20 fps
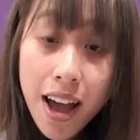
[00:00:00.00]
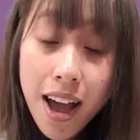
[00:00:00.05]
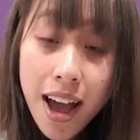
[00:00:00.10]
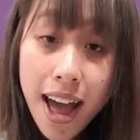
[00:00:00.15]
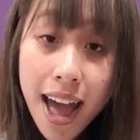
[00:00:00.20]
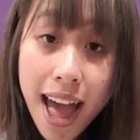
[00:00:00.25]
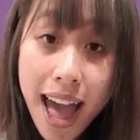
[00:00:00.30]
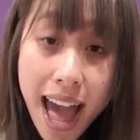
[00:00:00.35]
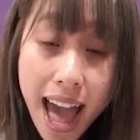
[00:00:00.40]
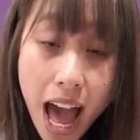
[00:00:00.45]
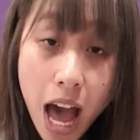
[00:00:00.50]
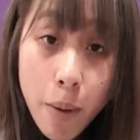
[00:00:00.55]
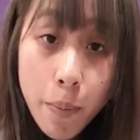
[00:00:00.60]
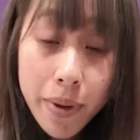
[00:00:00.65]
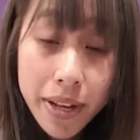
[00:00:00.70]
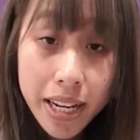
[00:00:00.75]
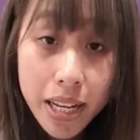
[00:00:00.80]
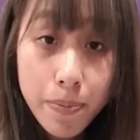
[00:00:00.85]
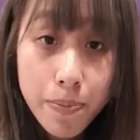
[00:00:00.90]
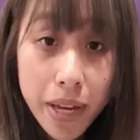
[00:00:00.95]
How
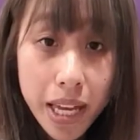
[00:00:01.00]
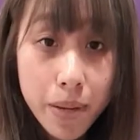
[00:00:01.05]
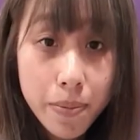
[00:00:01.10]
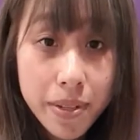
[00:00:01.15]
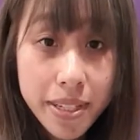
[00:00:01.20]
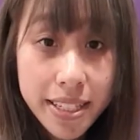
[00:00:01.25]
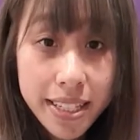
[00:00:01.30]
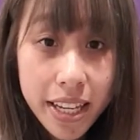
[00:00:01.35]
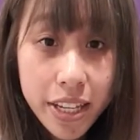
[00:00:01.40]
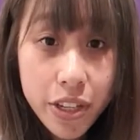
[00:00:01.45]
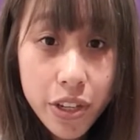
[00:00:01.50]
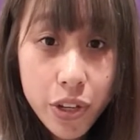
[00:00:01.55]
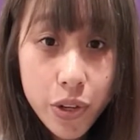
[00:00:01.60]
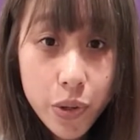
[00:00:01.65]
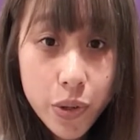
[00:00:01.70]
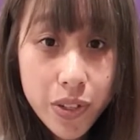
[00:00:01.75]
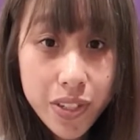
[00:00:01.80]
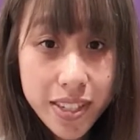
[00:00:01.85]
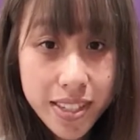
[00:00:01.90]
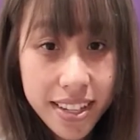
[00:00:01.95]
many babies can you
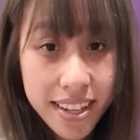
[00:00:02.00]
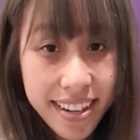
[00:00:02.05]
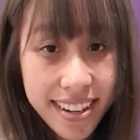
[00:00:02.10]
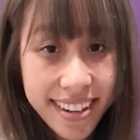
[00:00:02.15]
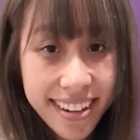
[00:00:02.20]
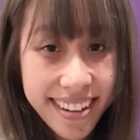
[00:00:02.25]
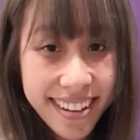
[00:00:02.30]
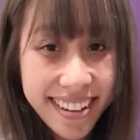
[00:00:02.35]
see?